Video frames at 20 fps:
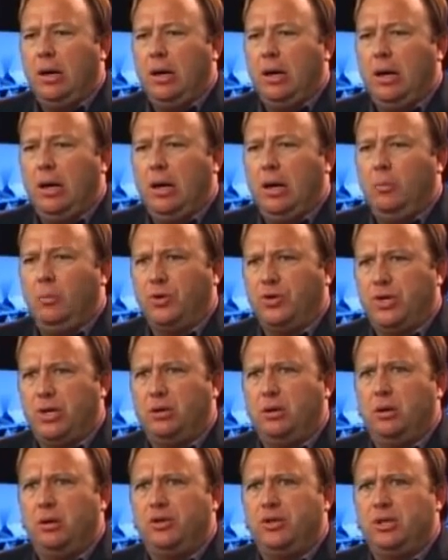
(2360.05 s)
And we're
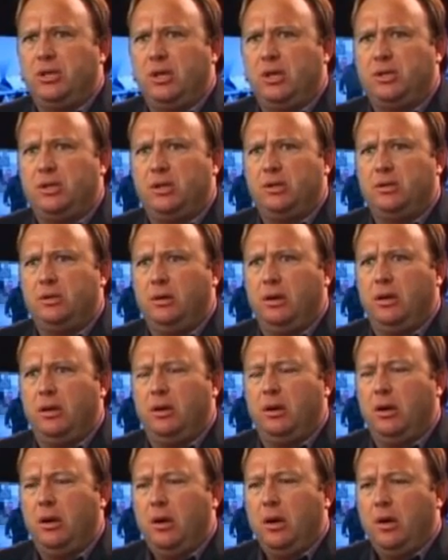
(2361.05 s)
sitting there and she's listening
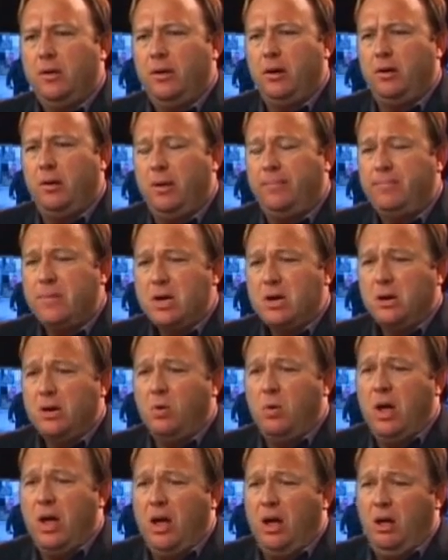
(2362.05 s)
to it, and they're going,
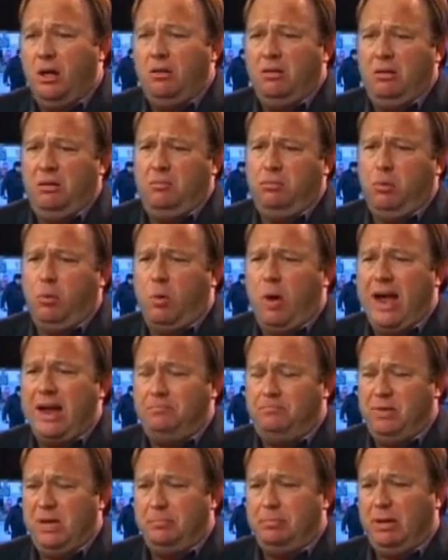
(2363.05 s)
well,
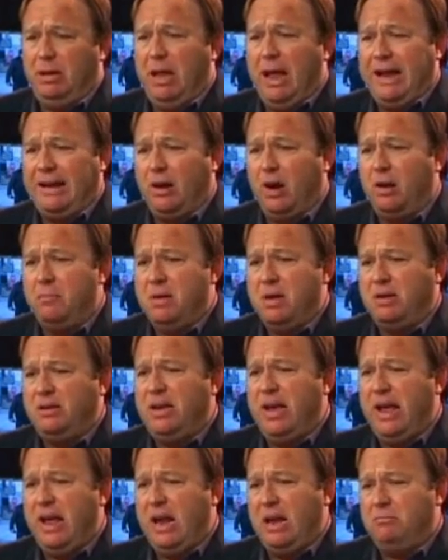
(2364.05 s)
white people like
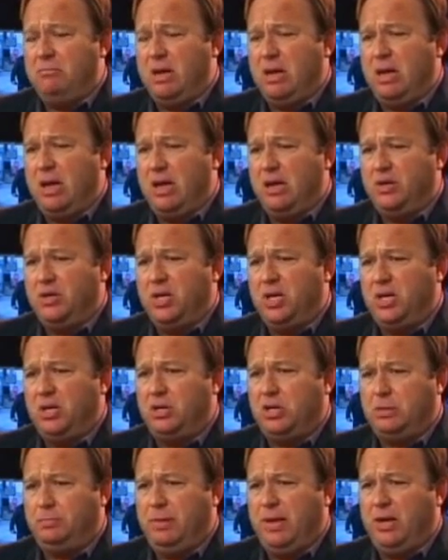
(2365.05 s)
Herman Cain because
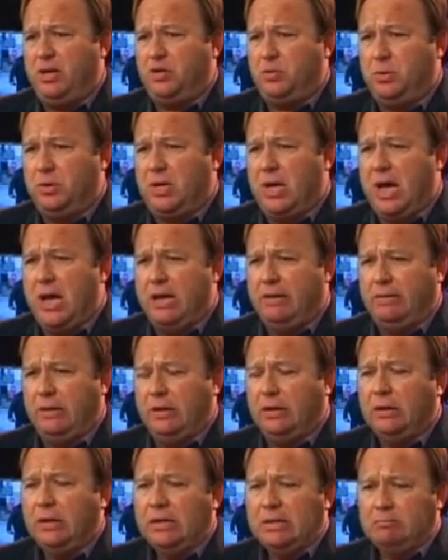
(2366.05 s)
he speaks with kind
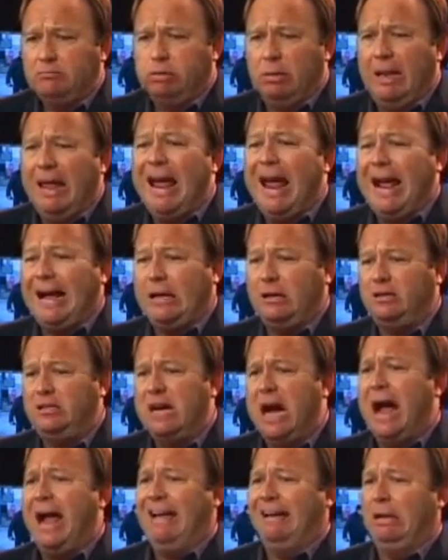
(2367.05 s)
of a
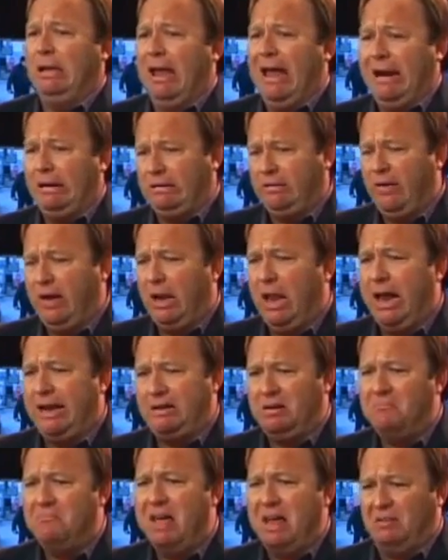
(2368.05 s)
black dialect and they
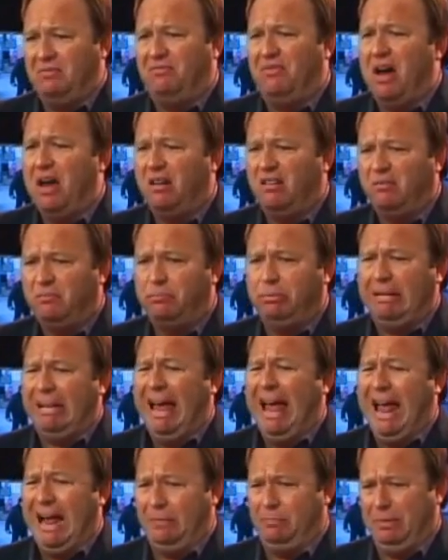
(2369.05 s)
like to make fun of
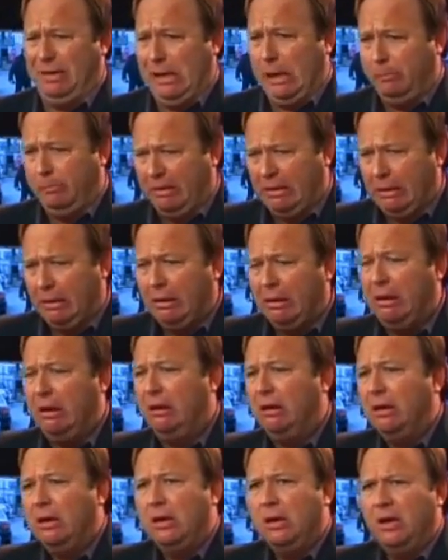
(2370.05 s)
black
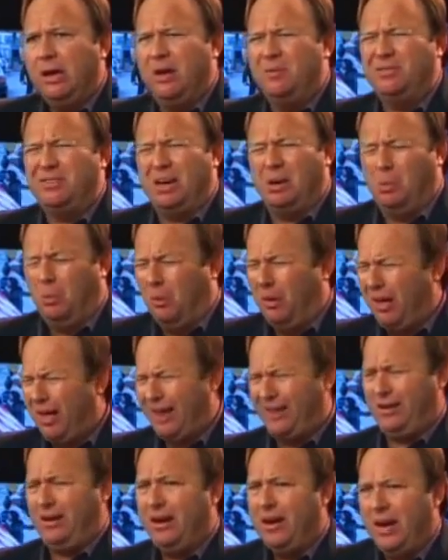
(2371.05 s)
people. And I was like,
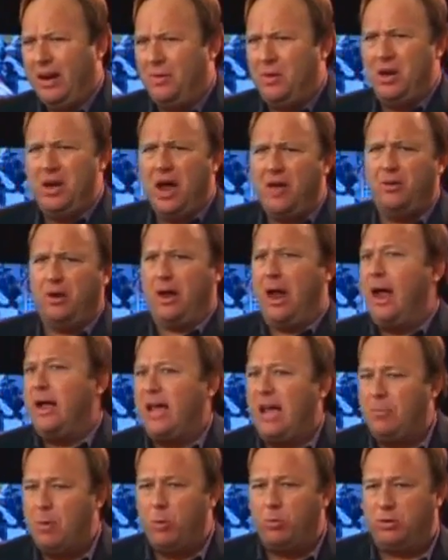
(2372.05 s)
what? And then another
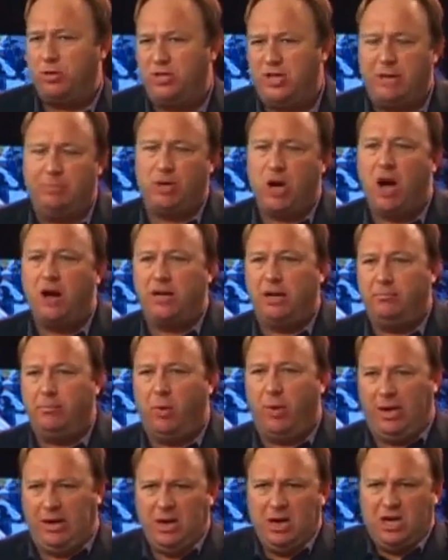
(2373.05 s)
guy came on with the same
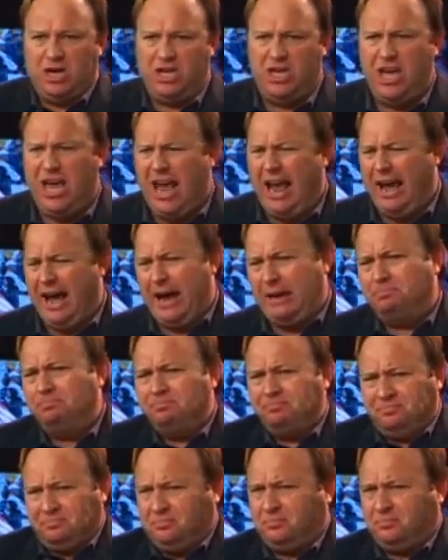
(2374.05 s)
talking point. Yeah,